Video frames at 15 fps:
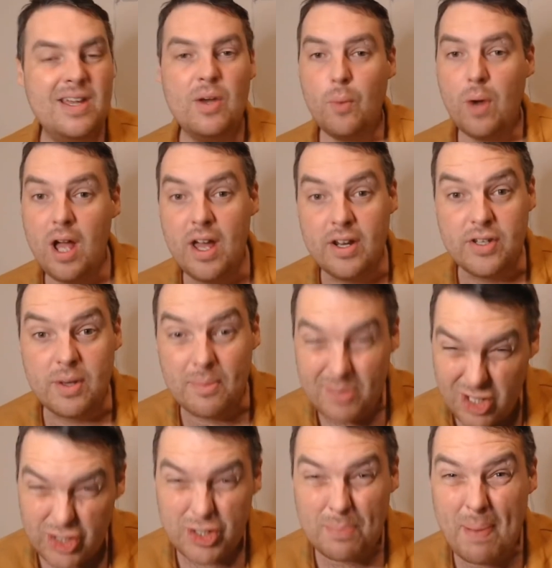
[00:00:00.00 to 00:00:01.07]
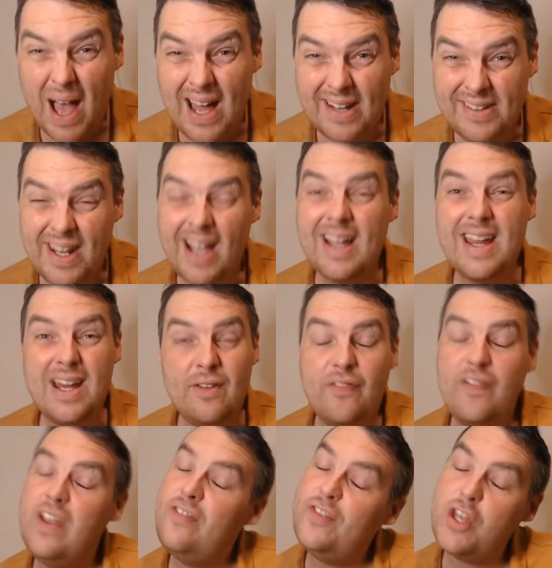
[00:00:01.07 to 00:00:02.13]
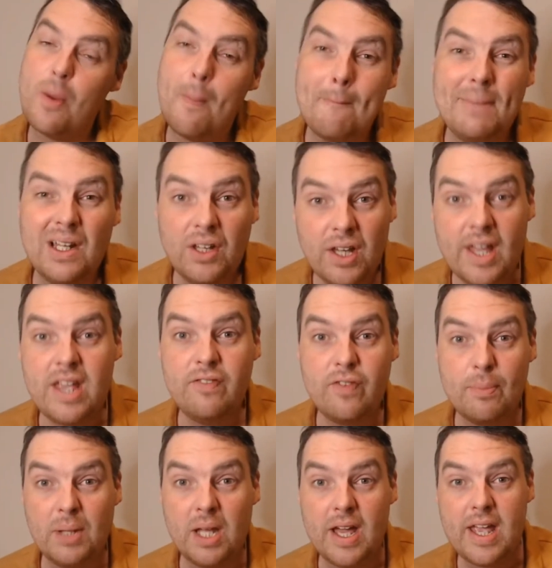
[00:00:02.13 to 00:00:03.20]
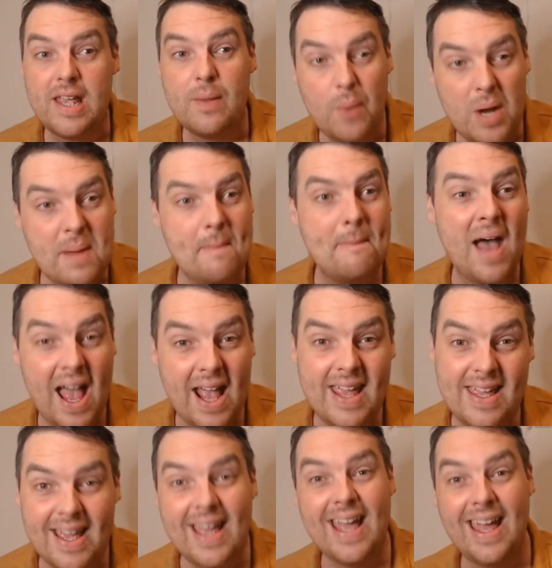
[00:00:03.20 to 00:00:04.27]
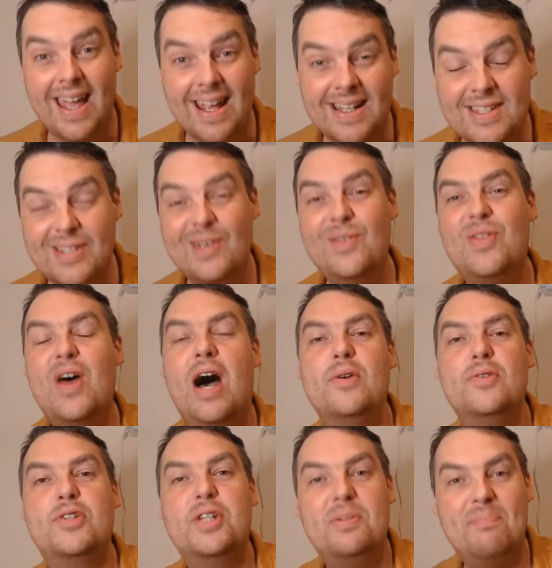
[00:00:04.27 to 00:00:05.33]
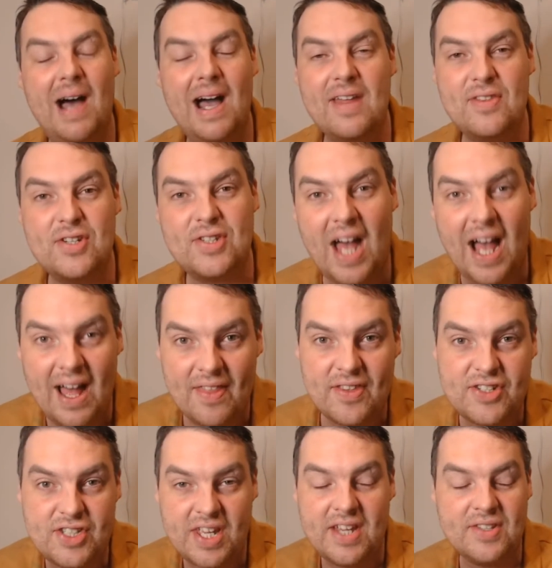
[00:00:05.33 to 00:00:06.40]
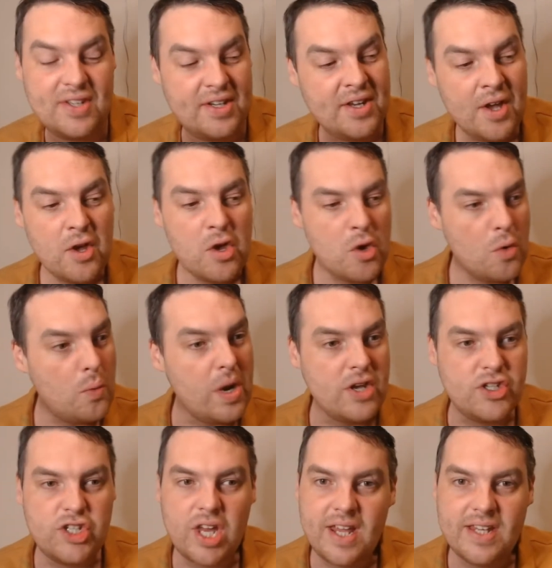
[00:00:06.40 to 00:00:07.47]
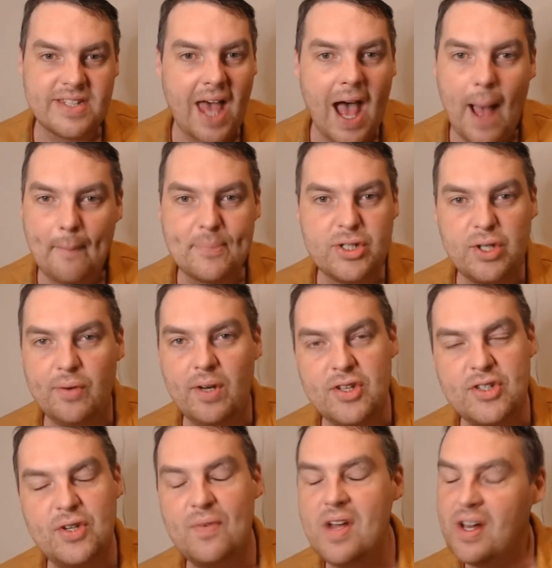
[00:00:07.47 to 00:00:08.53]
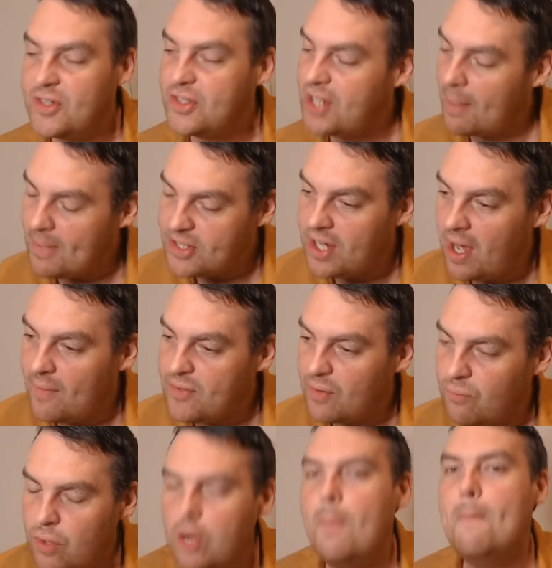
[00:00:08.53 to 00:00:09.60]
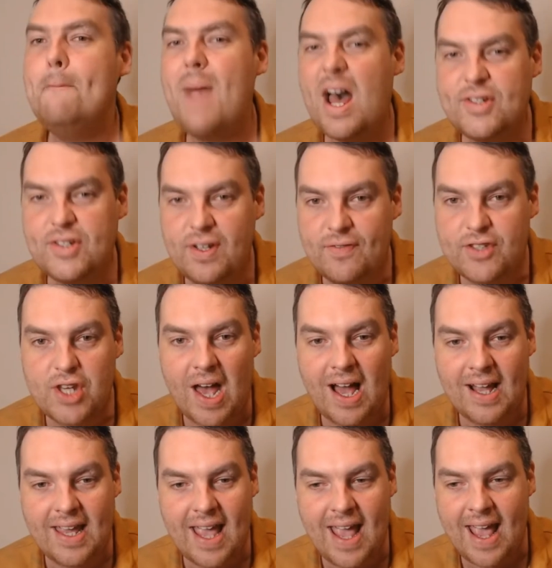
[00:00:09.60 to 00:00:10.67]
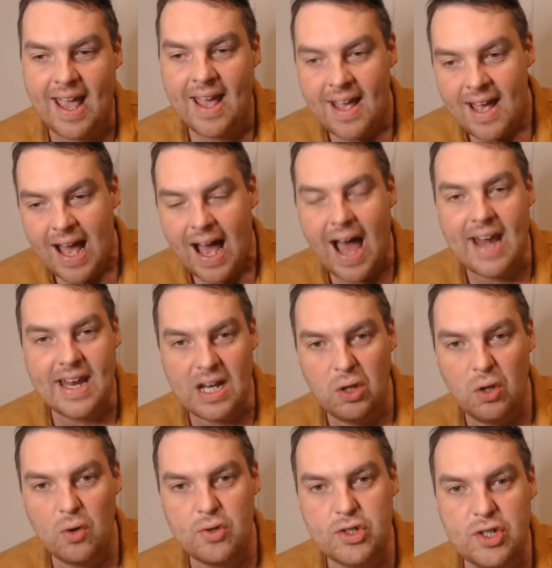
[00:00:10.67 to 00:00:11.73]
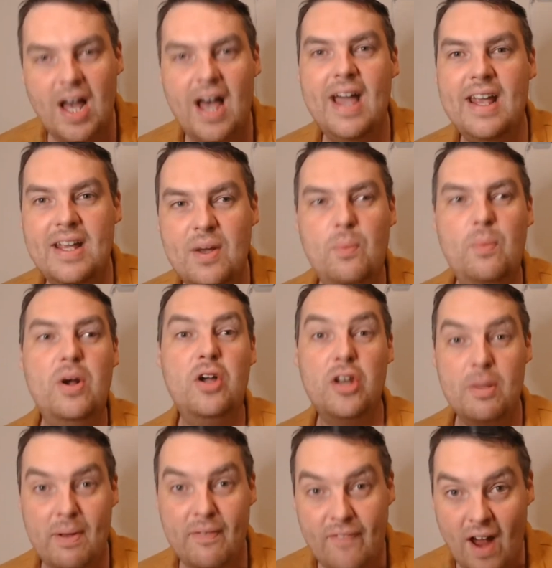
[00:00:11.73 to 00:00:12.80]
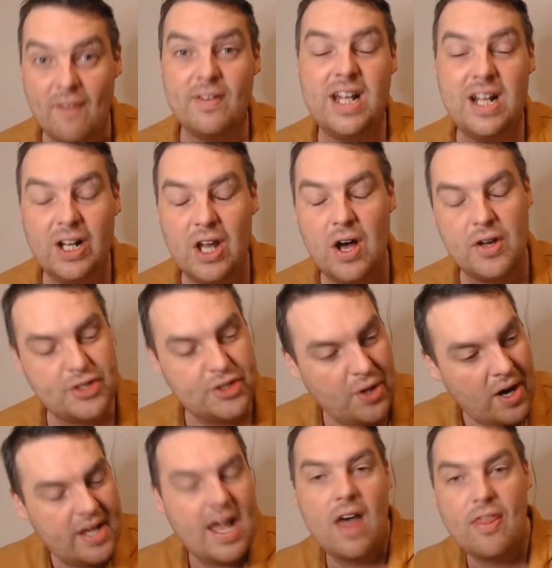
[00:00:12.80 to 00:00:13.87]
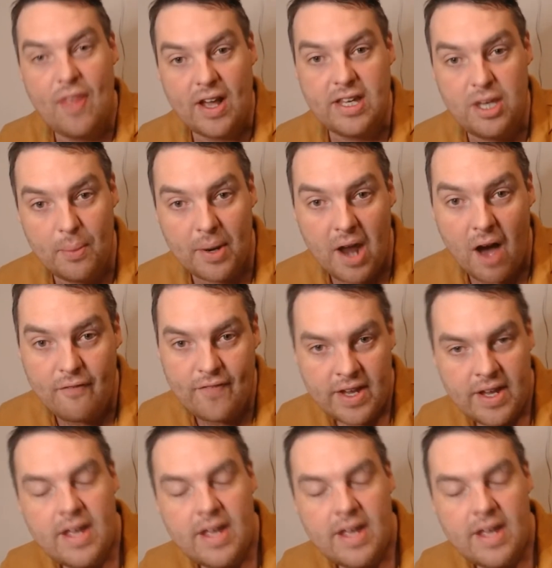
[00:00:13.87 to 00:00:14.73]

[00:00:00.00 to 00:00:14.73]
We're just about 1950. Unbelievably, we may hit 2000 by the start of the season, which is absolutely surreal. Set ourselves a real massive target, and it looks like we're going to be very close. So I can't thank you enough.